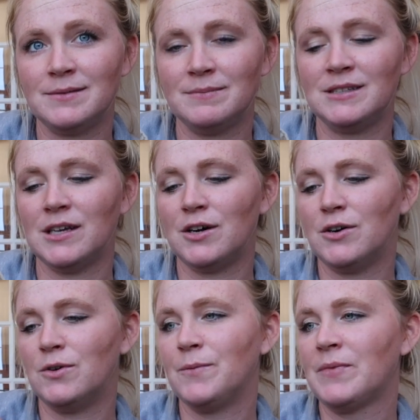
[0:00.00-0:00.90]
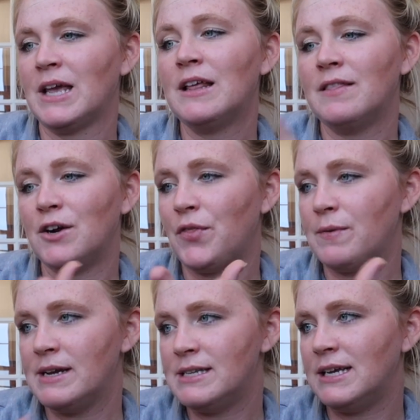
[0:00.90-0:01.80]
So they're
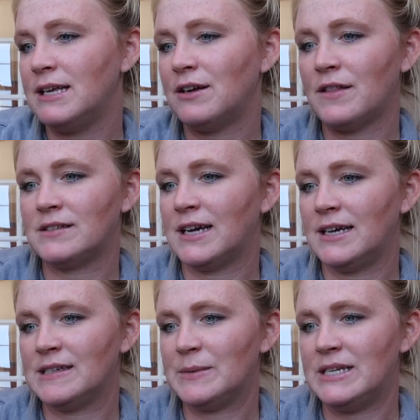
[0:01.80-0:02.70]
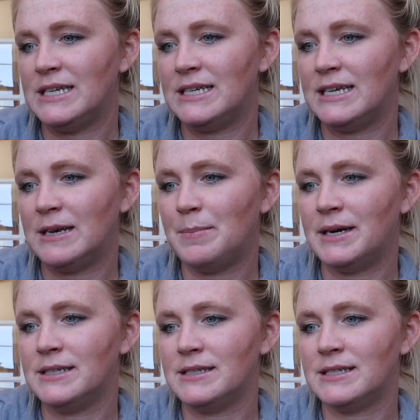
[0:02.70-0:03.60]
3T, they're the size that we needed,
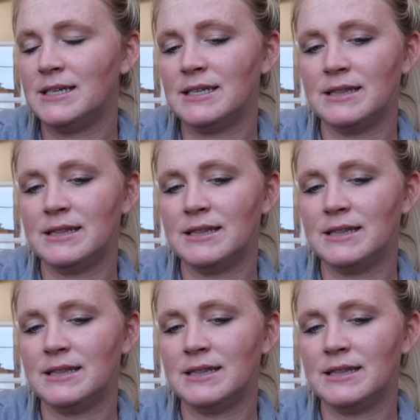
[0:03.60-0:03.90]
but